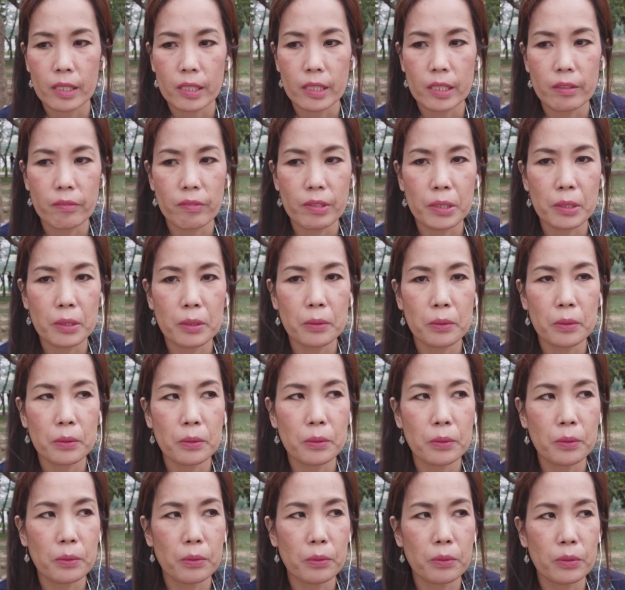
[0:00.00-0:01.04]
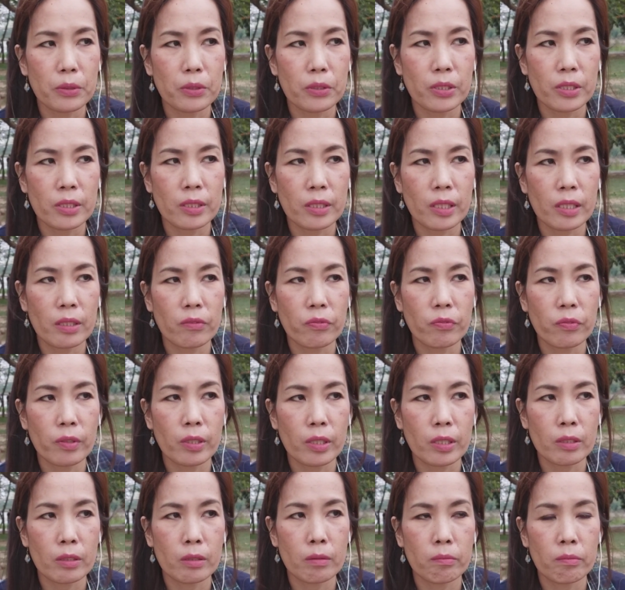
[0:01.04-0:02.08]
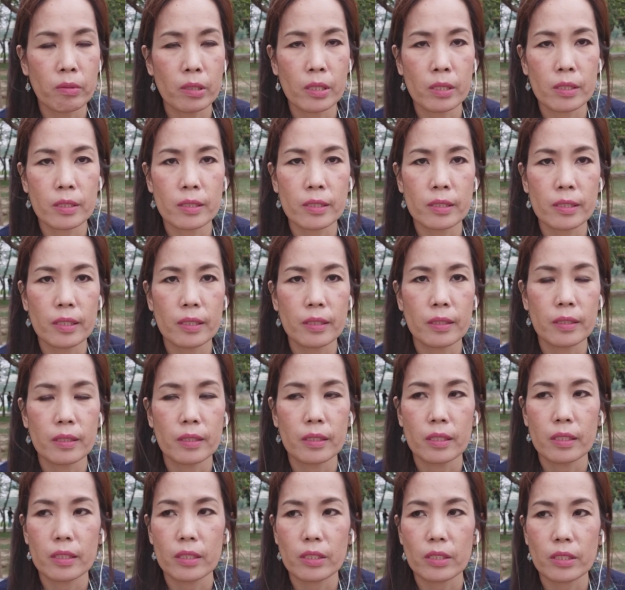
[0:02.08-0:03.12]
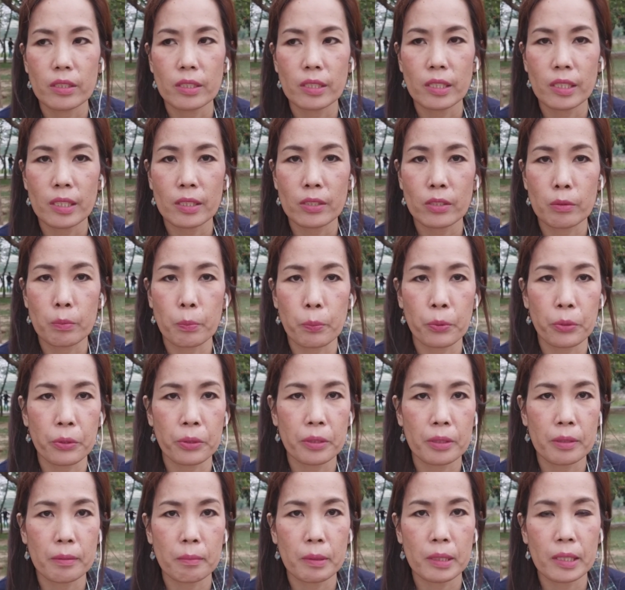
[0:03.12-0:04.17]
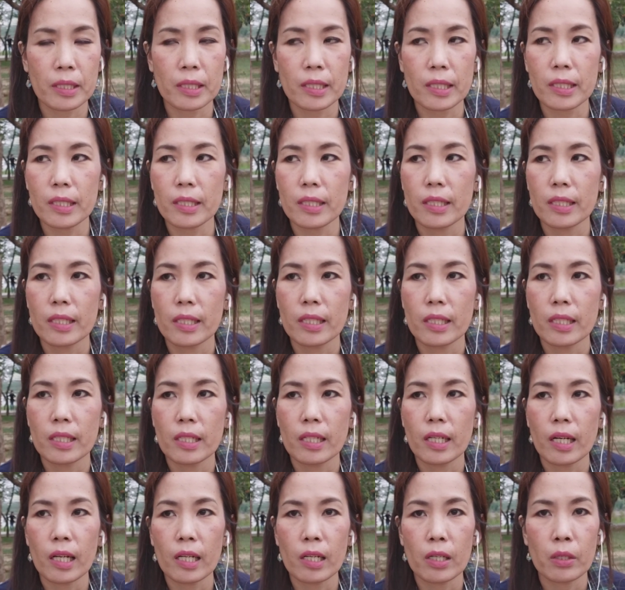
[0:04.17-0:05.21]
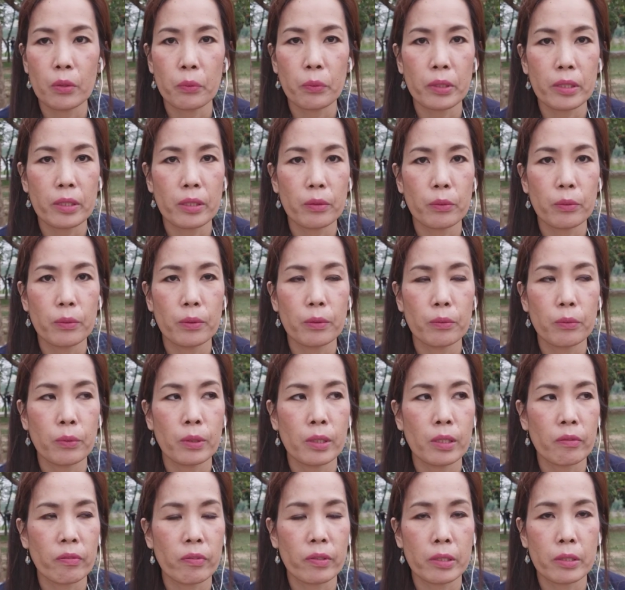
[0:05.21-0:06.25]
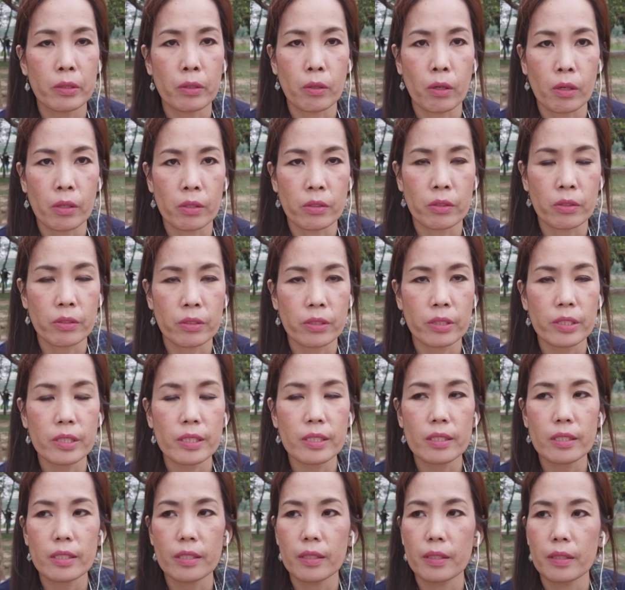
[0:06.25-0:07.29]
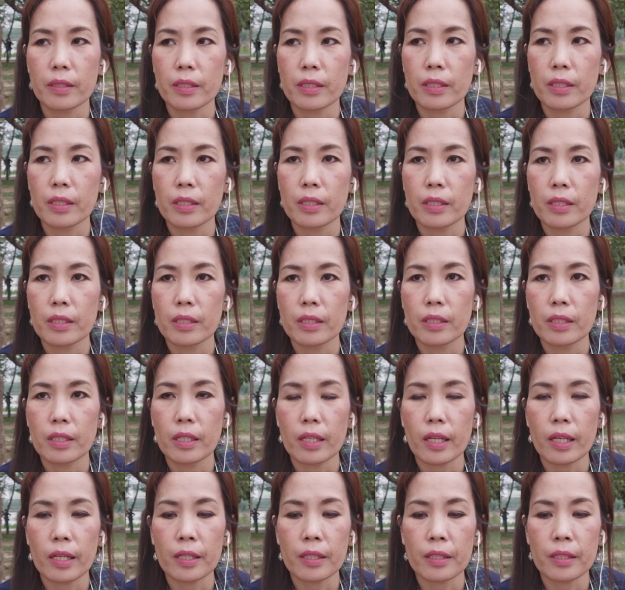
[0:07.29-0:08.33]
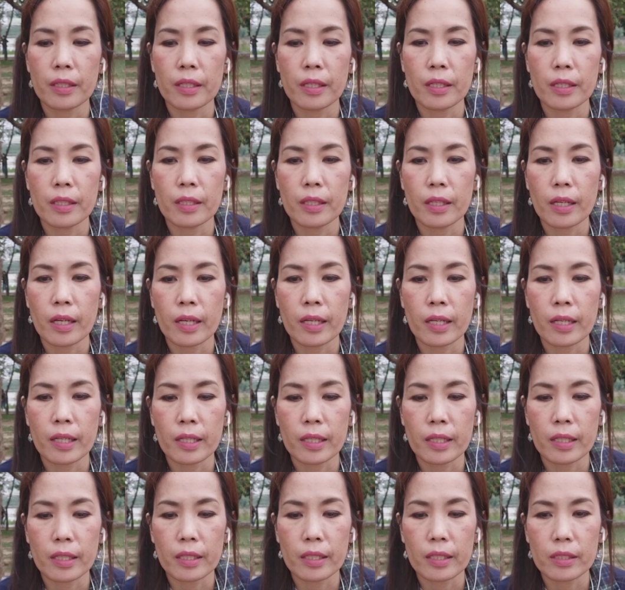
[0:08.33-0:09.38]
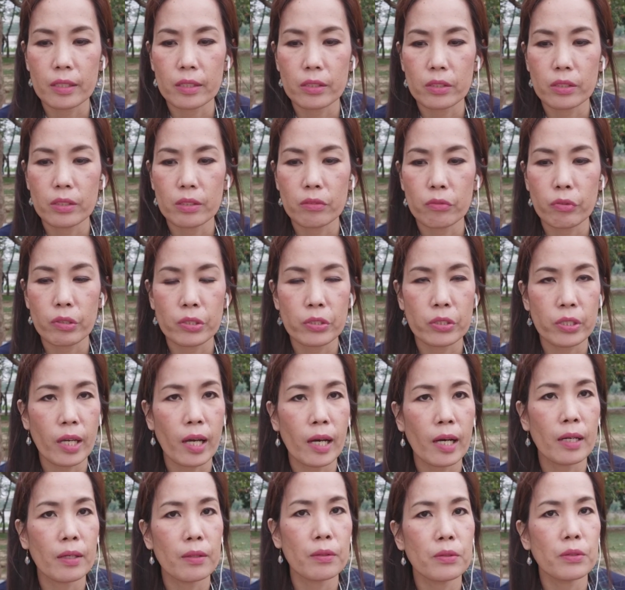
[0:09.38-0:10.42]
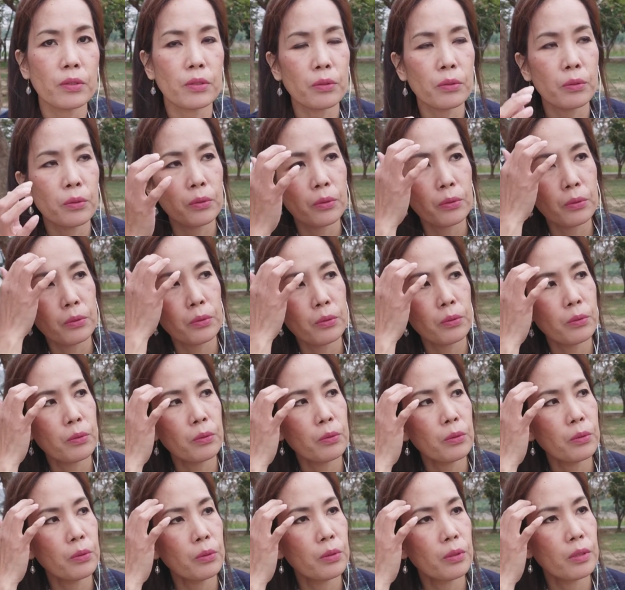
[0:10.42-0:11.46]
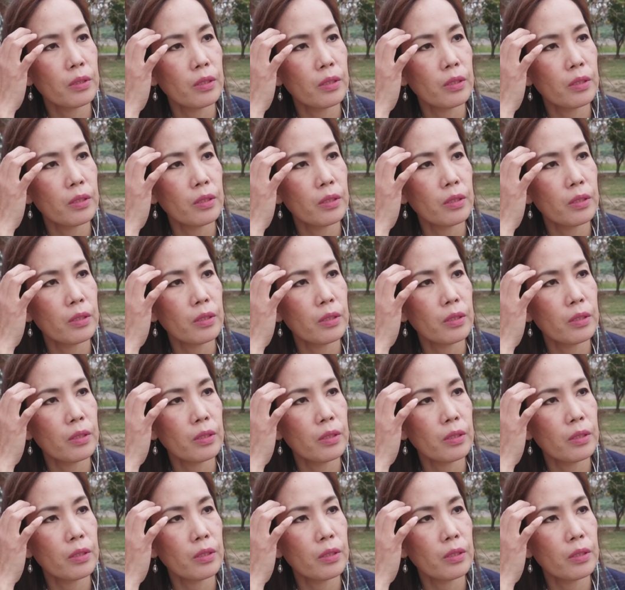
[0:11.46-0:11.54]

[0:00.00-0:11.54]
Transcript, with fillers: Even though she's not fully convinced, she supported me along with one of her daughters. And then I reached out to